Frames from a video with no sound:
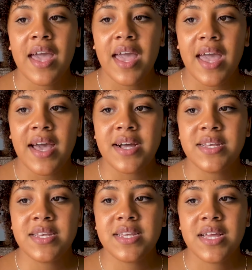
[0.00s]

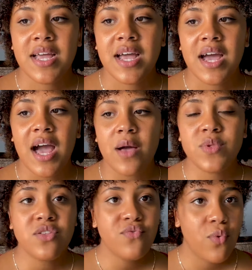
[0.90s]
and I
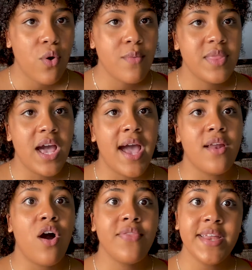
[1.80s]
was informed
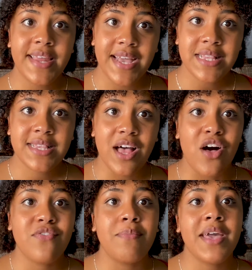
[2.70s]
that on the day
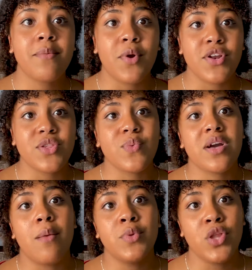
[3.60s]
itself, a makeup artist
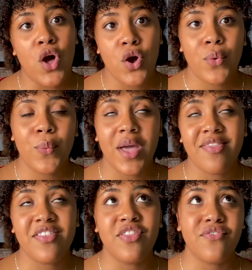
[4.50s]
would come along
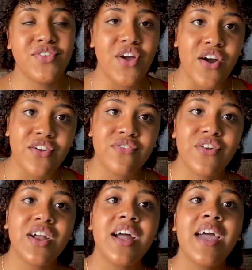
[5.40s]
with the
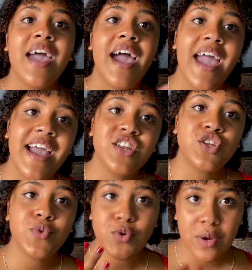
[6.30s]
photographer, and
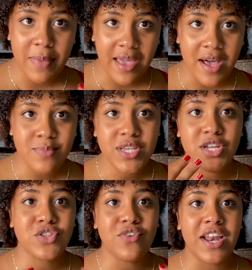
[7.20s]
she would do our makeup to
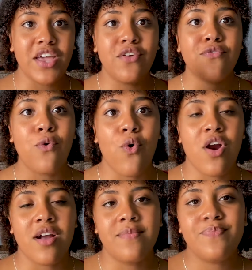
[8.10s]
get us ready
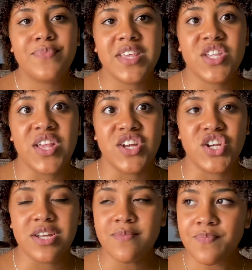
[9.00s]
for the
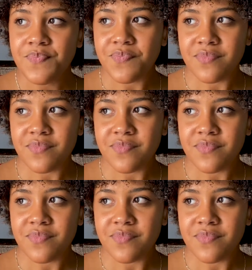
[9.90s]
session